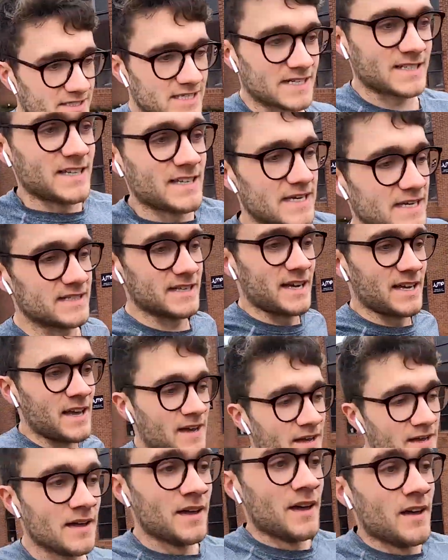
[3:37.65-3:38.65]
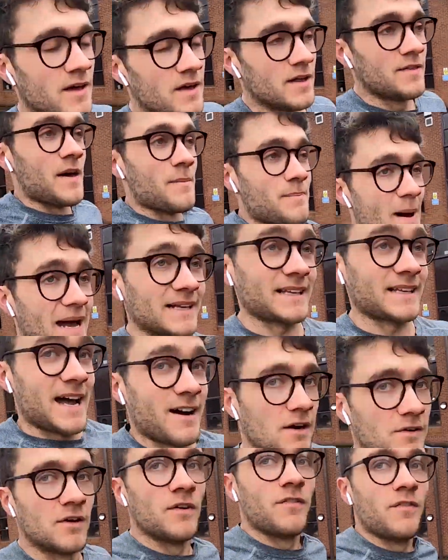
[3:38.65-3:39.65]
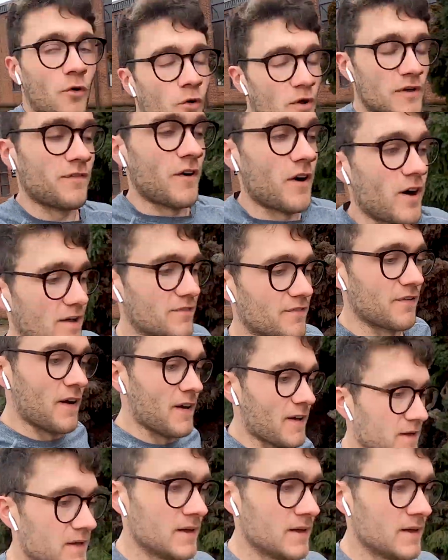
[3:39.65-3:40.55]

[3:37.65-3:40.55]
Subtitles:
60 easy, and then back down, 45